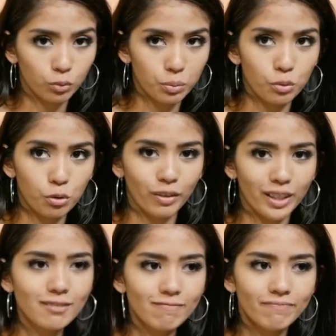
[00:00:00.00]

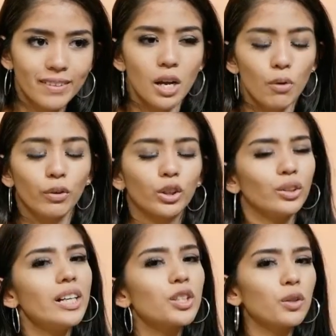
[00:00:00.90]
remover. For
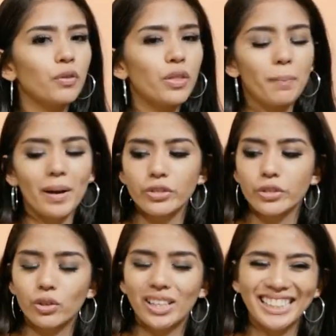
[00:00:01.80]
350
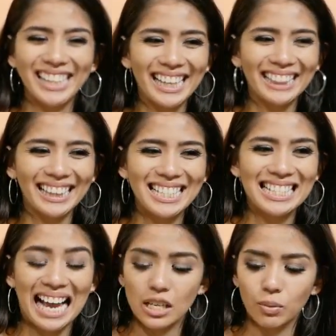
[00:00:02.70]
pesos, you can get this
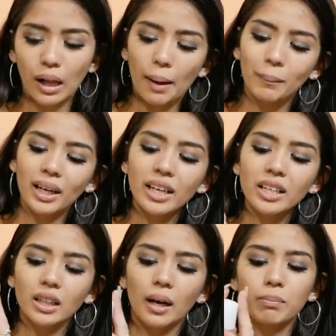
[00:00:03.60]
as well. And
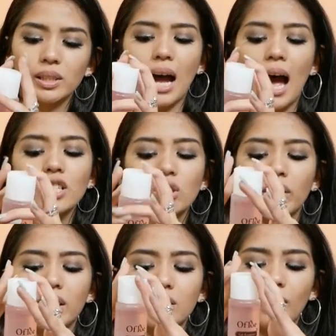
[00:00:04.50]
malaking tub siya,
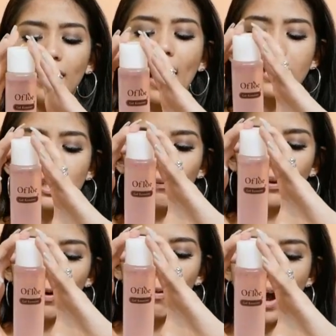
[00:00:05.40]
so this will last you
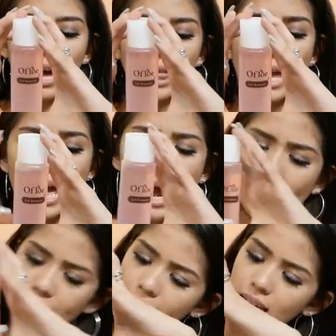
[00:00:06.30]
for a while.
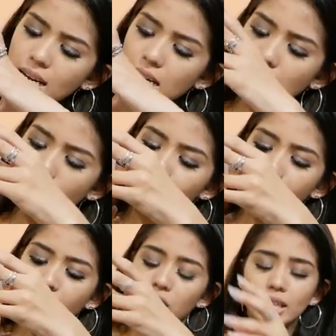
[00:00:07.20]
I think
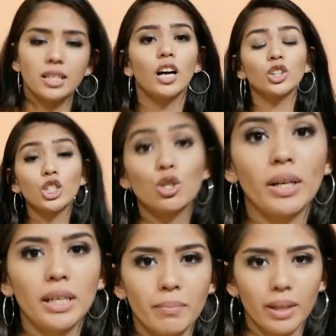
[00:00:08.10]
it's
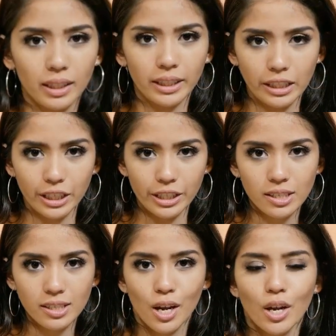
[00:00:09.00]
120
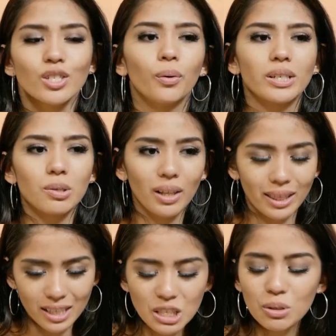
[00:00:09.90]
milliliters. So
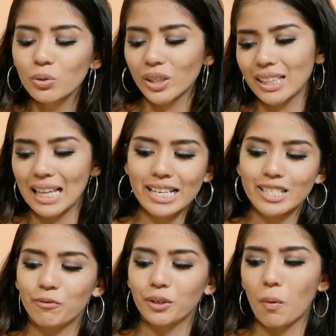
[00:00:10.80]
this will really
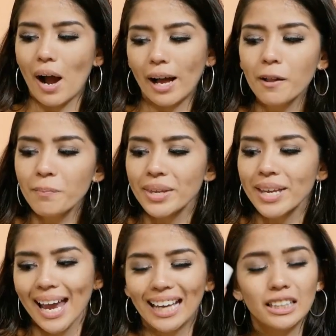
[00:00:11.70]
last you for a while.
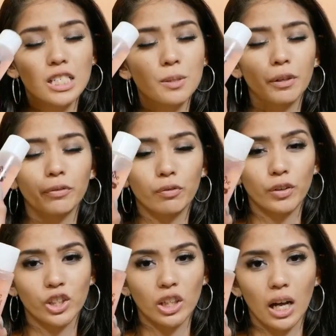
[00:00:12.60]
And this is perfect
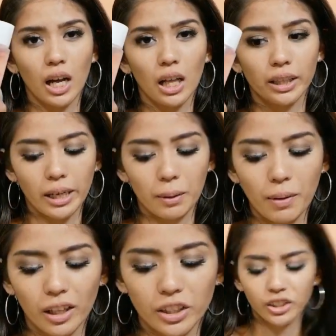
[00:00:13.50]
for gel nail
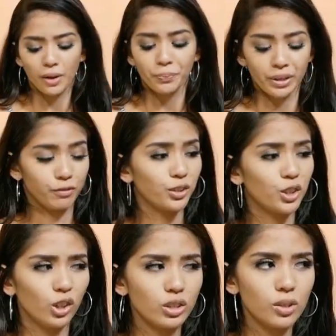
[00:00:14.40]
polish. If you
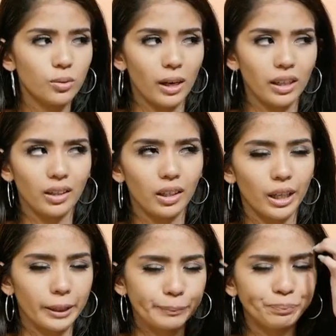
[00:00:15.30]
go to
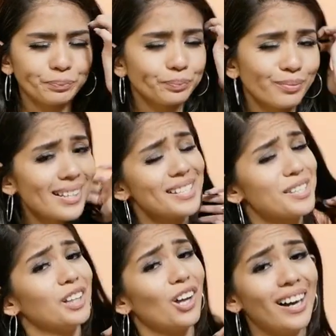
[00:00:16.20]
regular
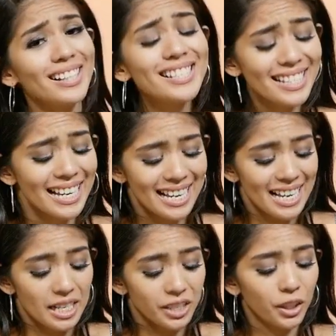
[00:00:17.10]
salons,
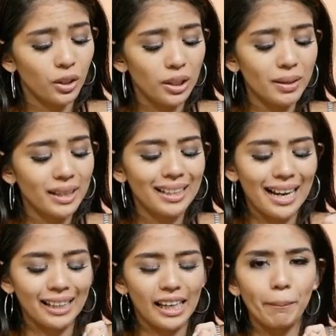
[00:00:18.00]
you know naman
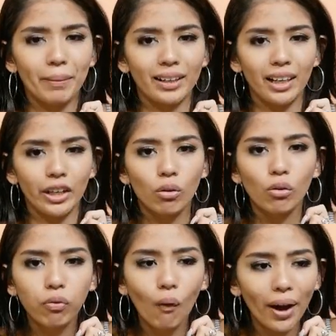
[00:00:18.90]
nilalagay pa nila yung
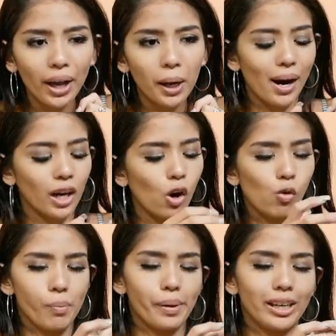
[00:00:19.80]
foil para
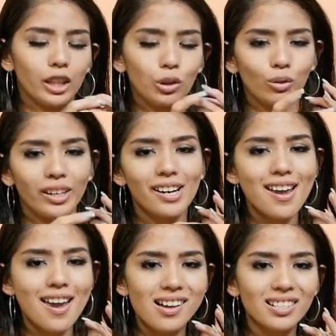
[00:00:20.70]
uminit yung
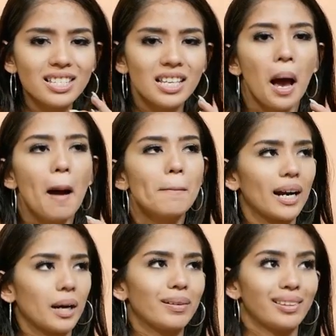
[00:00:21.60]
nails,
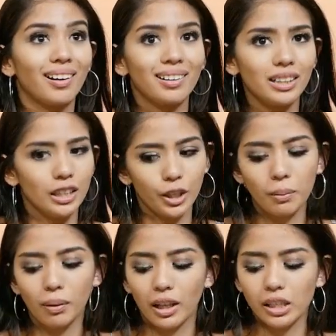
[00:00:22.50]
para matanggal talaga
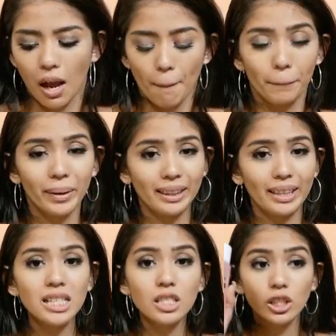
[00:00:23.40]
yung polish. But
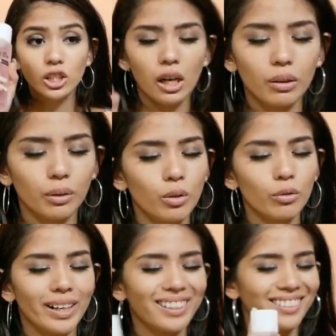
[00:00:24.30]
this gel
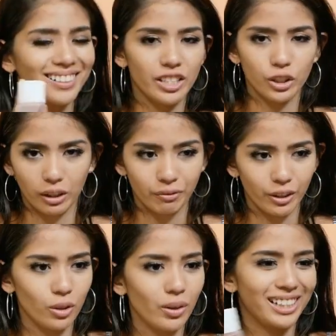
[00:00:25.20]
remover does the trick for
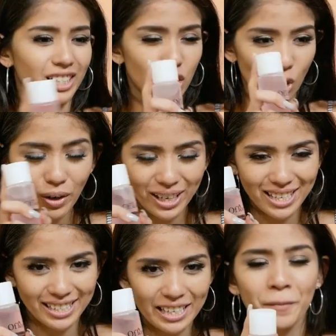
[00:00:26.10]
you. It is so
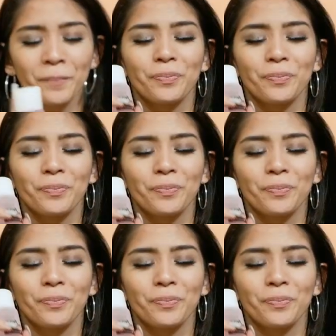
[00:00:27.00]
easy.